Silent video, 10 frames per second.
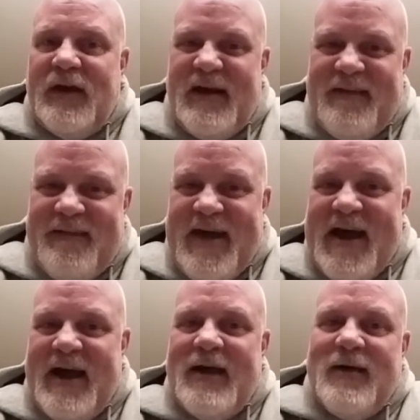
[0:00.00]
and
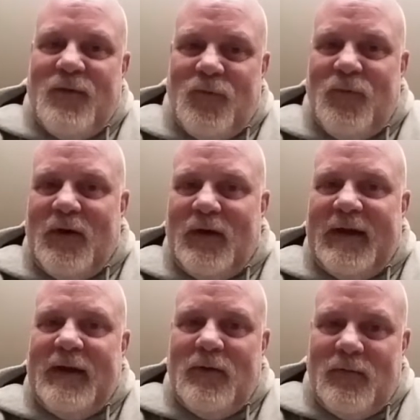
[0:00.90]
that
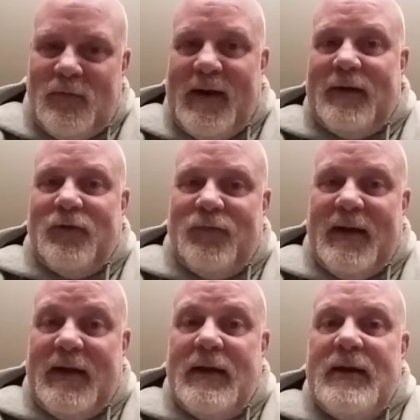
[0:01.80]
really rankles
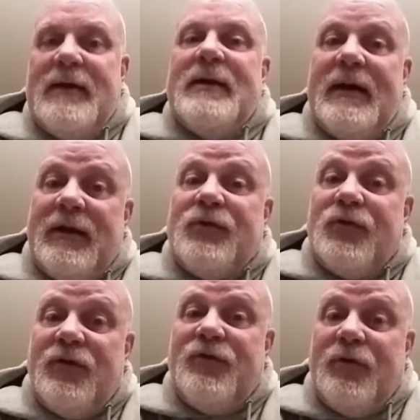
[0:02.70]
me, and it
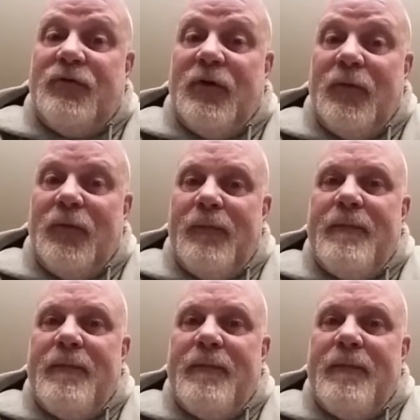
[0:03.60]
should you too.